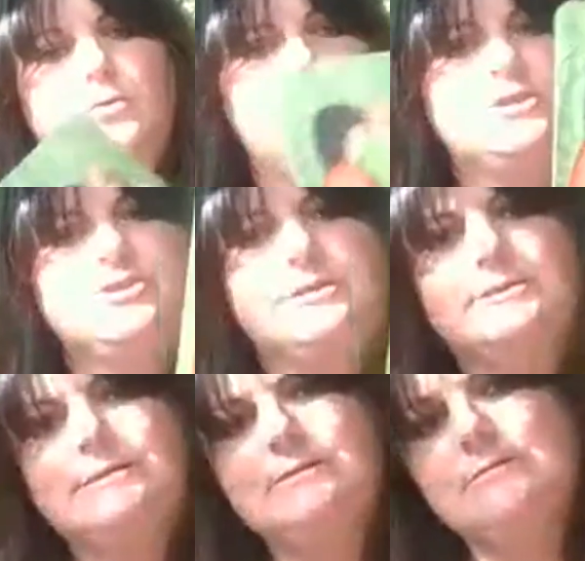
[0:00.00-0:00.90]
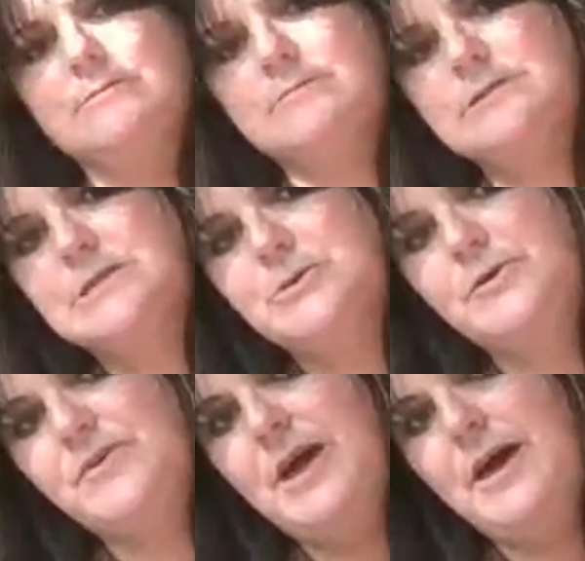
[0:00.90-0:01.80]
which is two
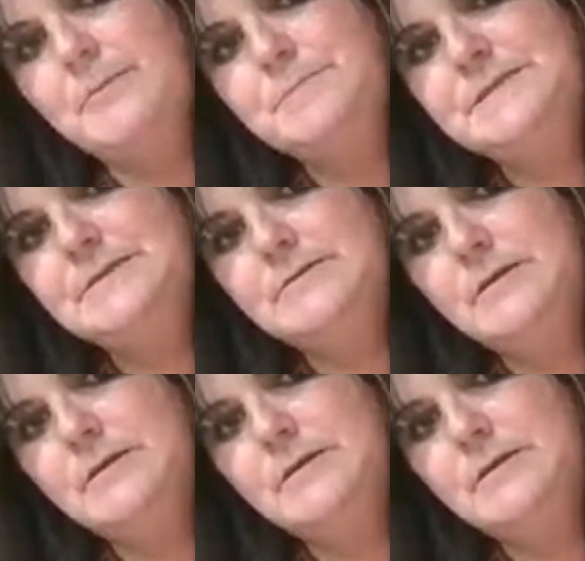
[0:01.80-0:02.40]
of cups.